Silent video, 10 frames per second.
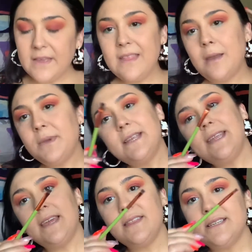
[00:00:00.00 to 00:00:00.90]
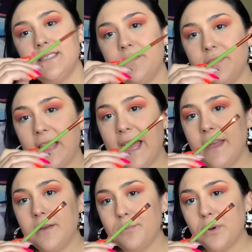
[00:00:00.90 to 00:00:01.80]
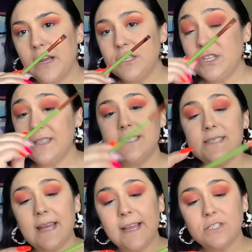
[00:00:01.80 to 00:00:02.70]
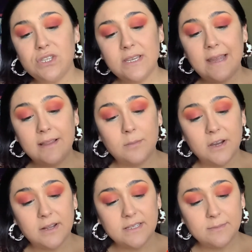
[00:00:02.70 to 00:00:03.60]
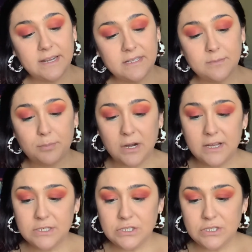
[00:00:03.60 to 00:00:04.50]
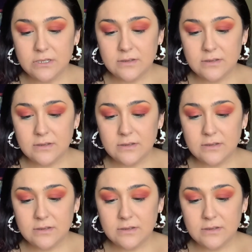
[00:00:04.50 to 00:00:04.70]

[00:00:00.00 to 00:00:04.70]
then I'm gonna take this flat brush, and this is actually an Alamar Cosmetics brush.